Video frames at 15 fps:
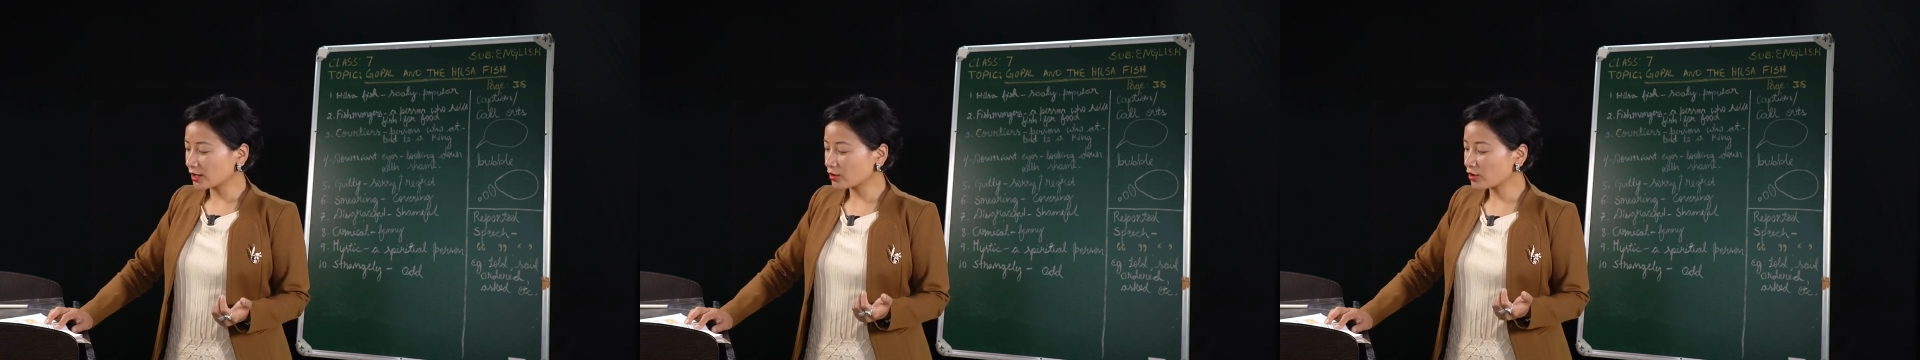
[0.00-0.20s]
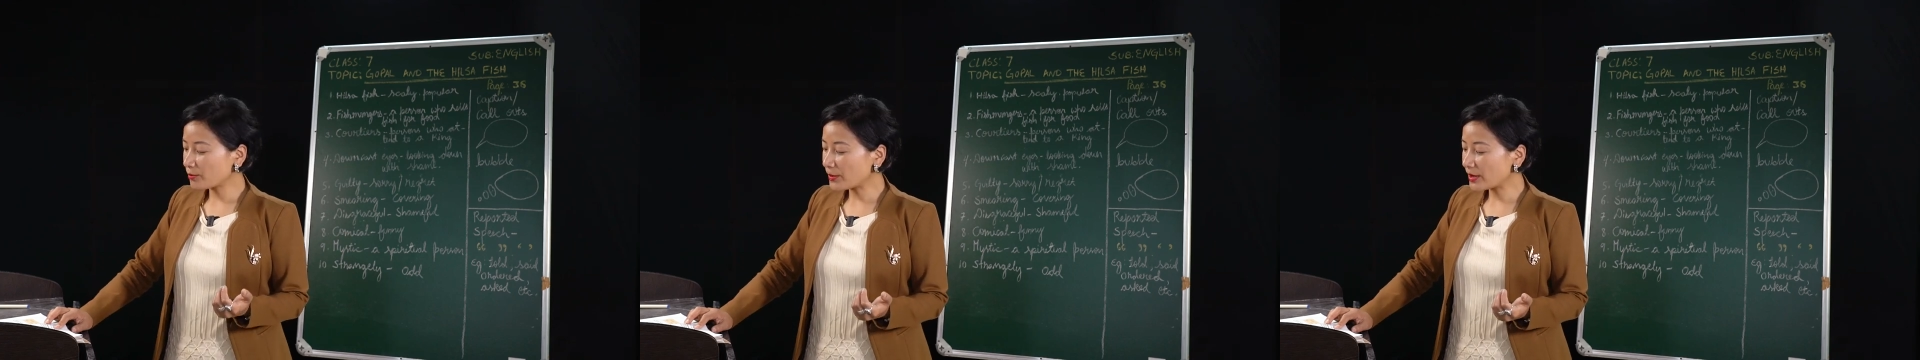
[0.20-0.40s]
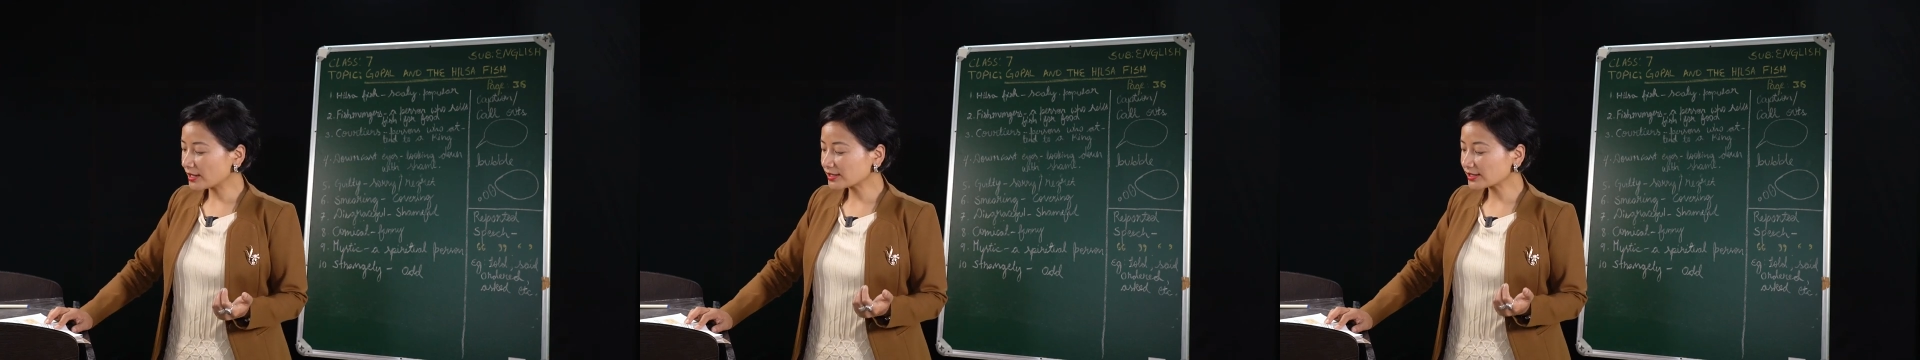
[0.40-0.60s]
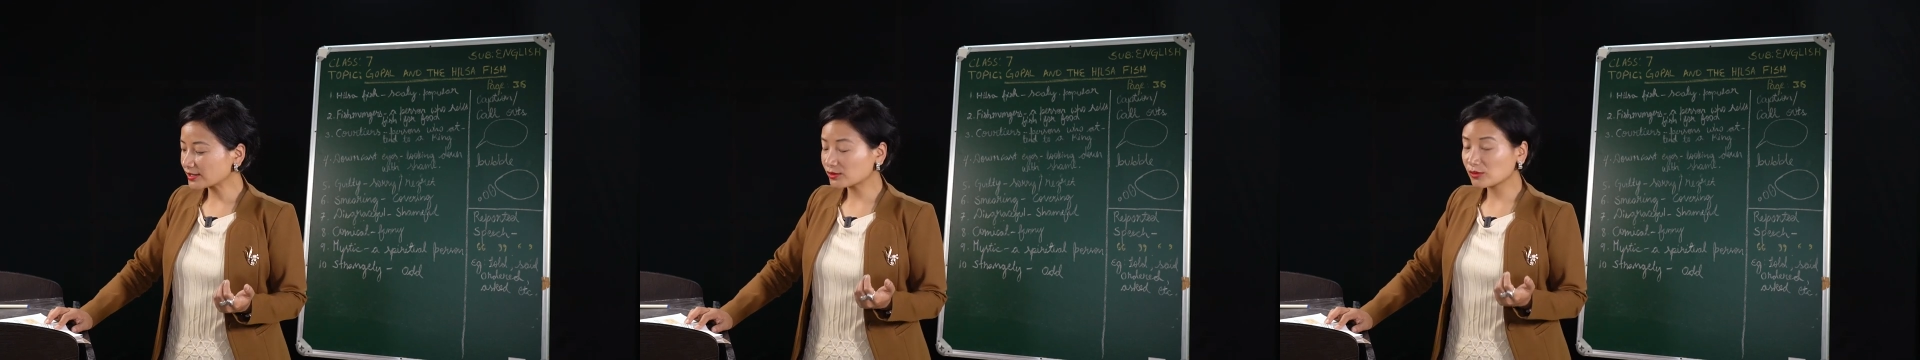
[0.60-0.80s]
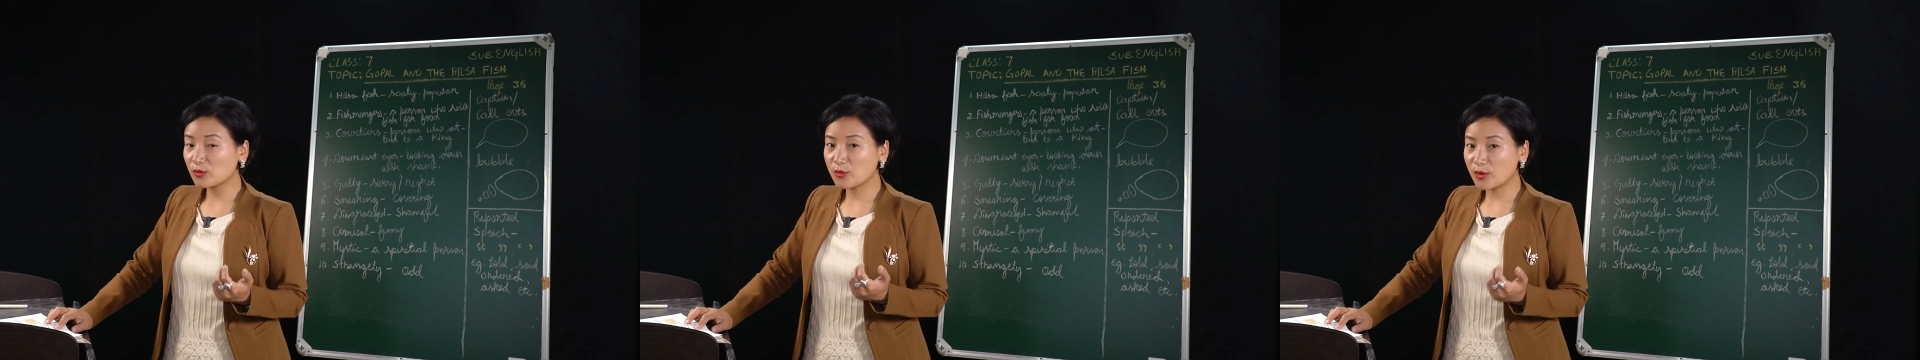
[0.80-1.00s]

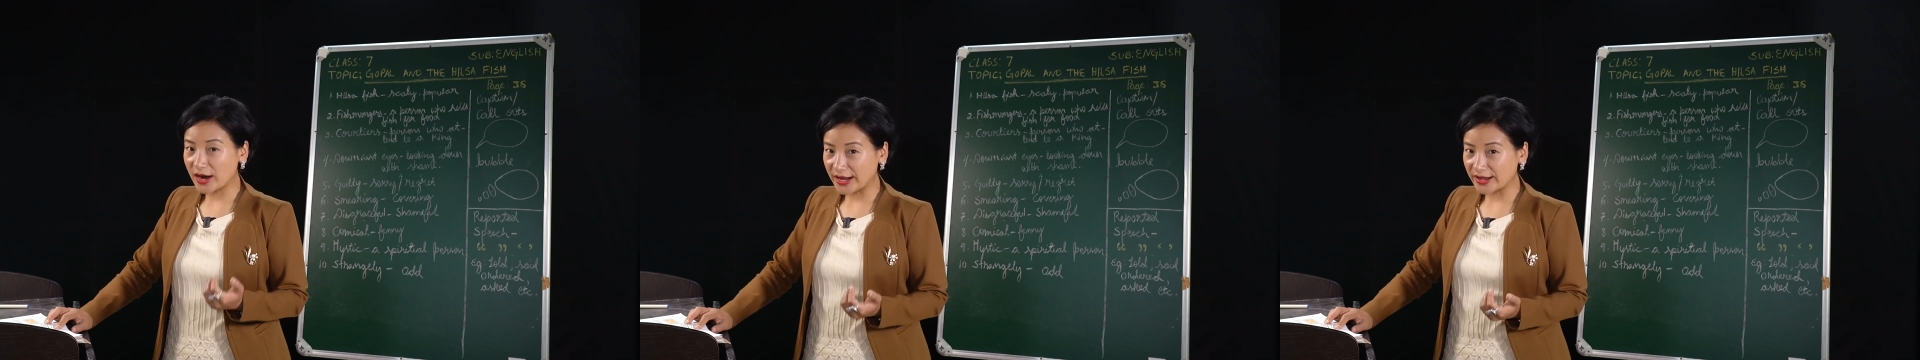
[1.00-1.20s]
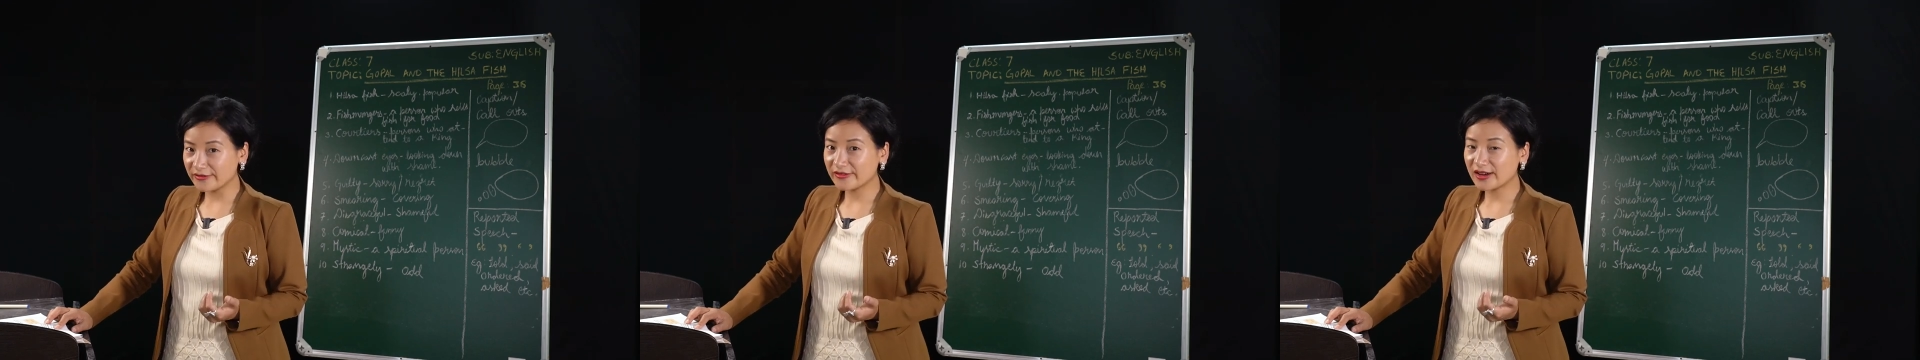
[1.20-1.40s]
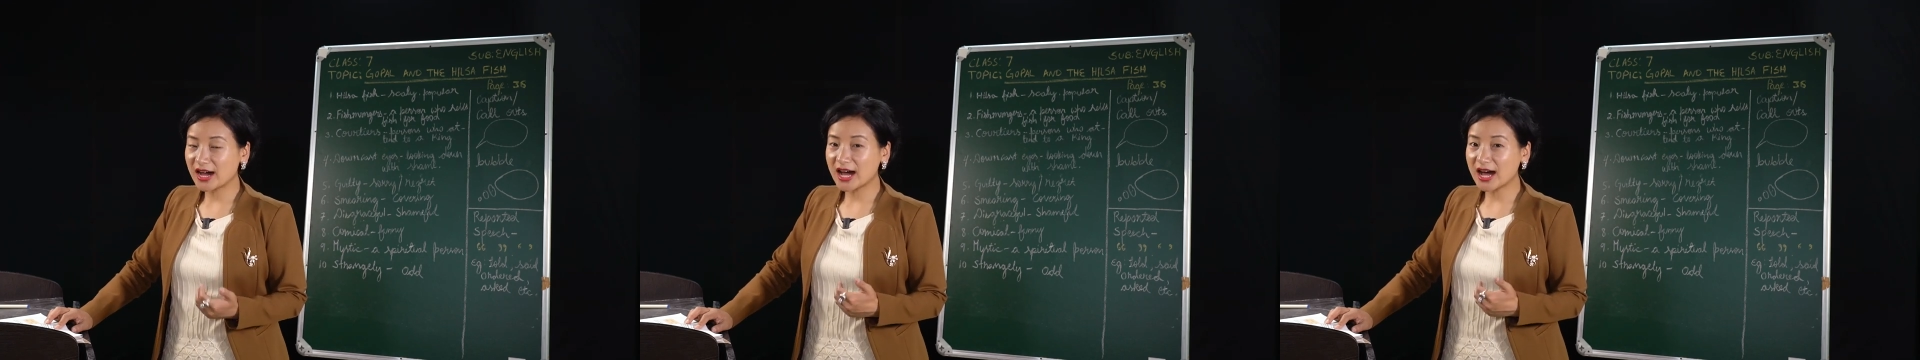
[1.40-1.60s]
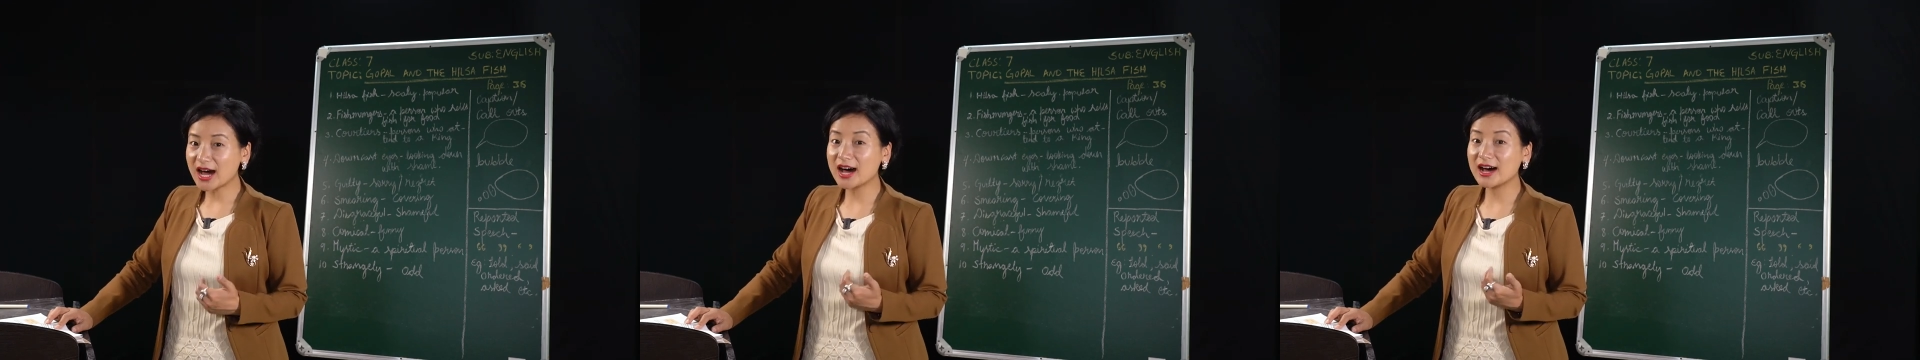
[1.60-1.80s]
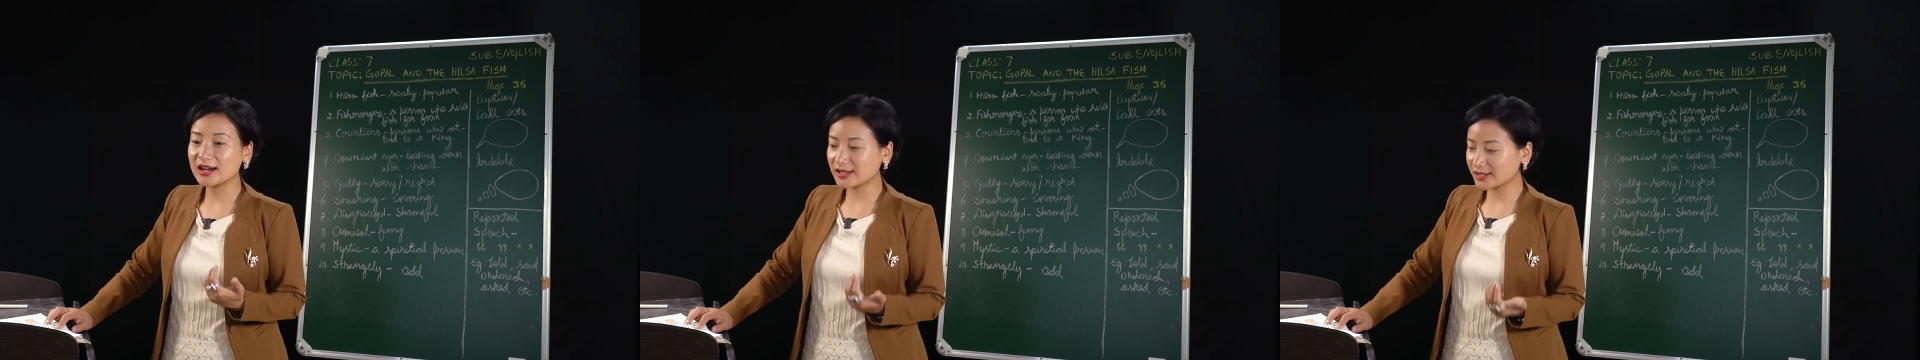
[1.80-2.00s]
Gopal's wife
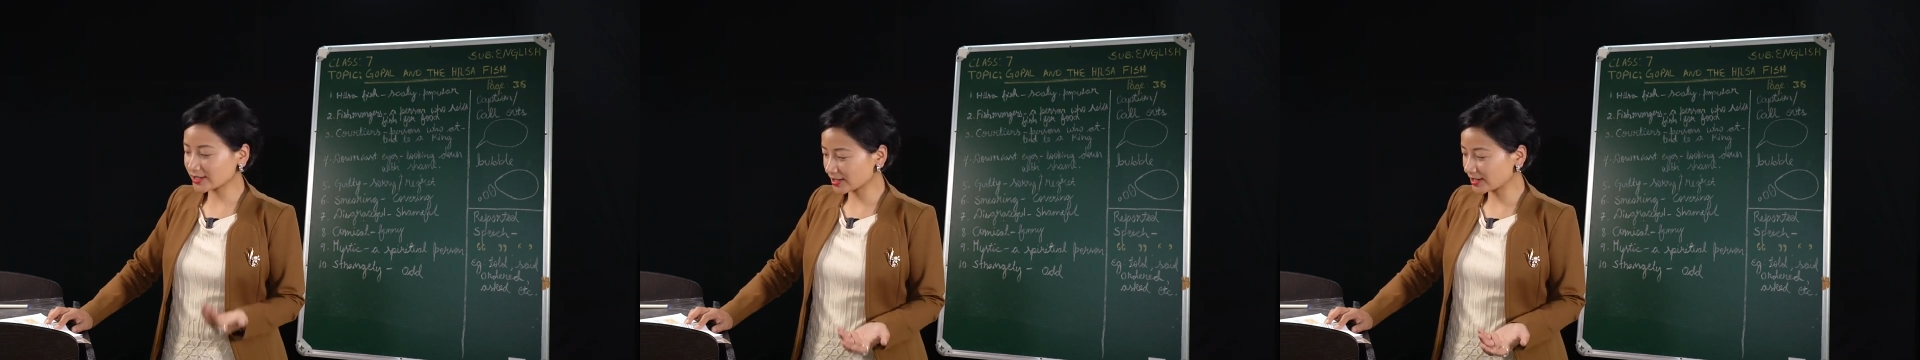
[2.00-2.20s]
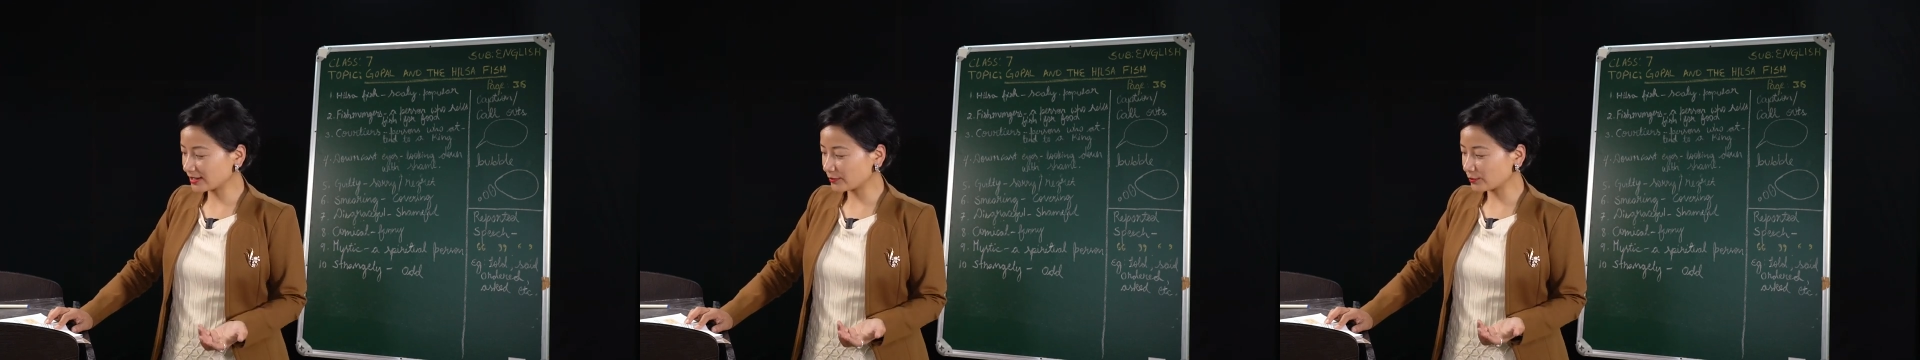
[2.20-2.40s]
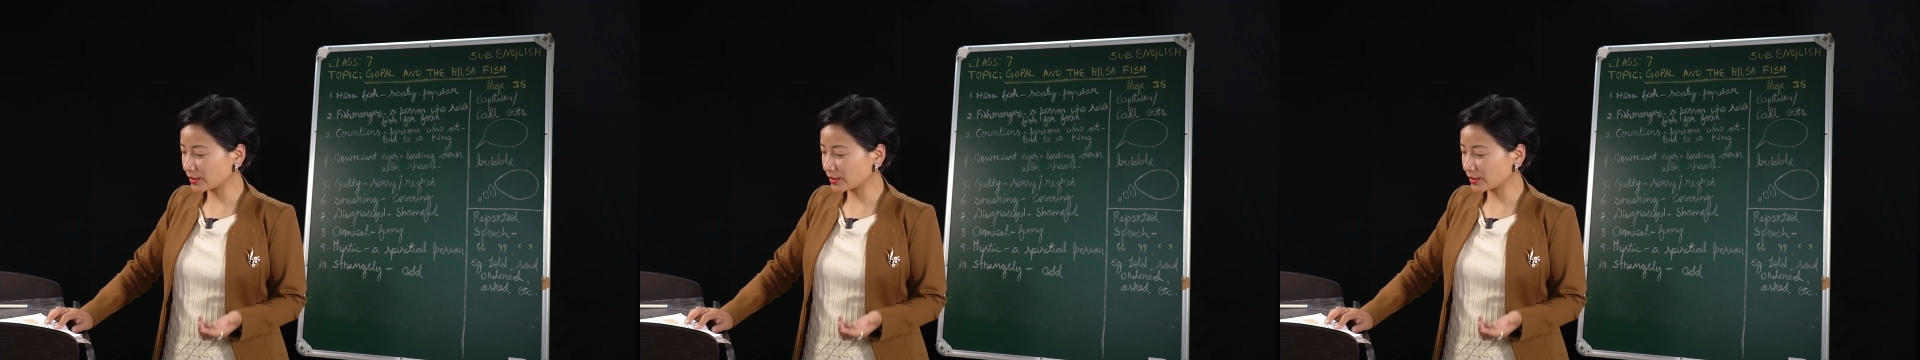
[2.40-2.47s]
asked,